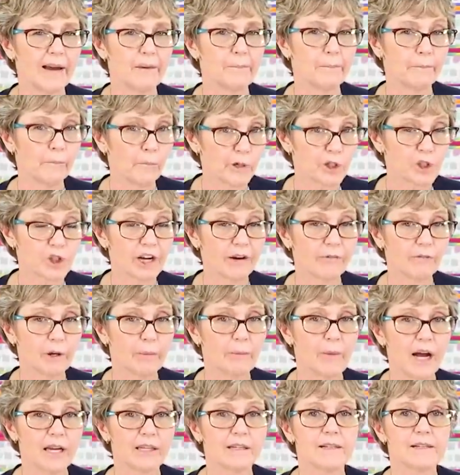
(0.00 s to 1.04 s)
whichever
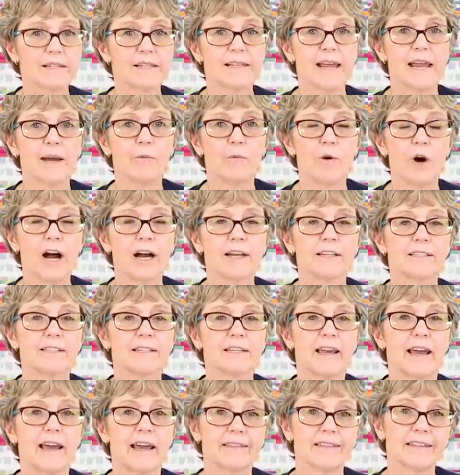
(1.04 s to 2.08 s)
models they want,
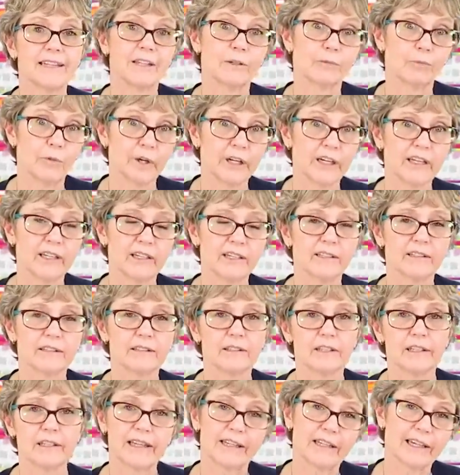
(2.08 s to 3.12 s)
and then
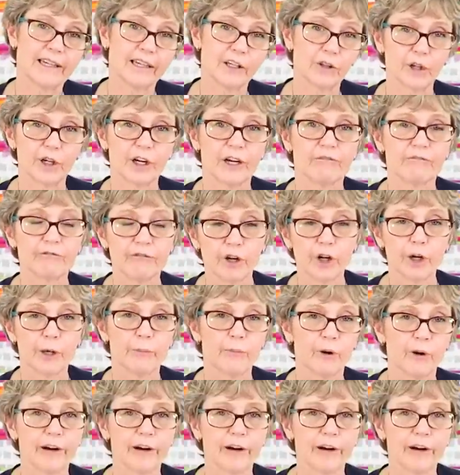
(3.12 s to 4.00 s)
we either confirm,